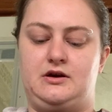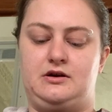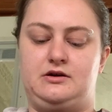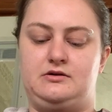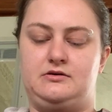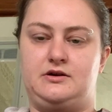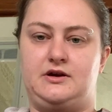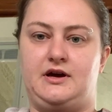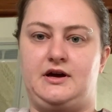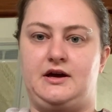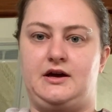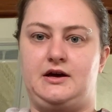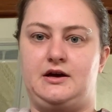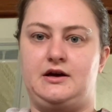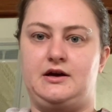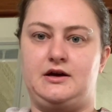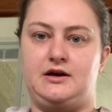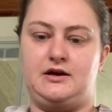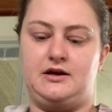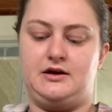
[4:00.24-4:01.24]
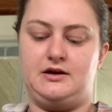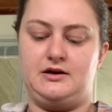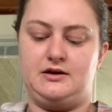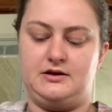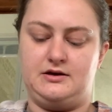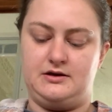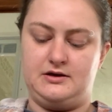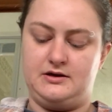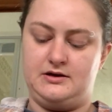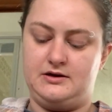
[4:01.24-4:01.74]
Okay,
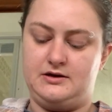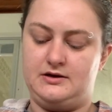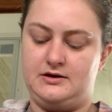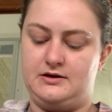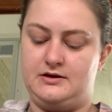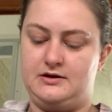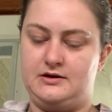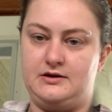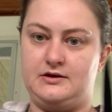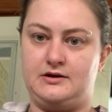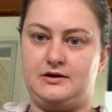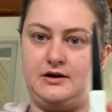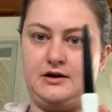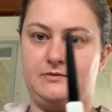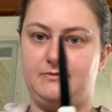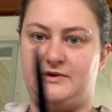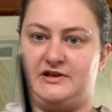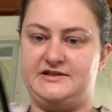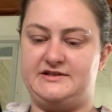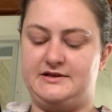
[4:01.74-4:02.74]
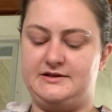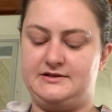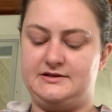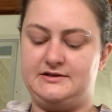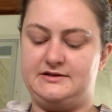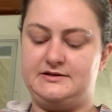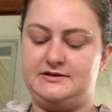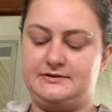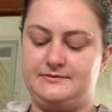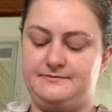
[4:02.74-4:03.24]
got my
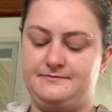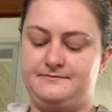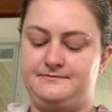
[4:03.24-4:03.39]
scissors.